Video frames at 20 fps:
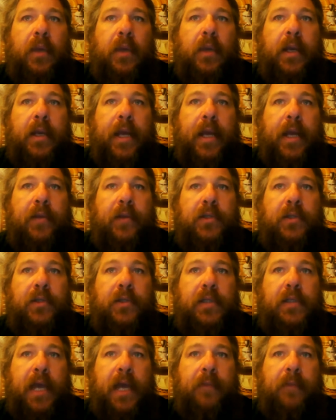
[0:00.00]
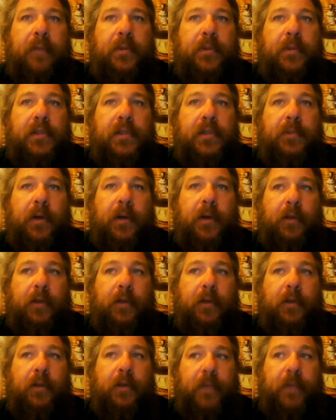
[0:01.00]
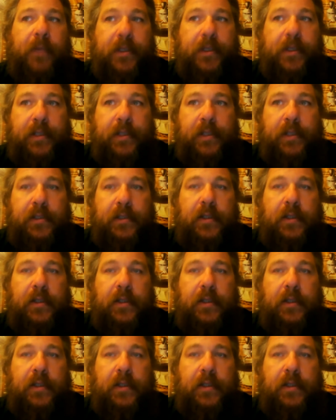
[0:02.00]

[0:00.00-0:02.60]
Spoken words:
that just happens. It's part of business.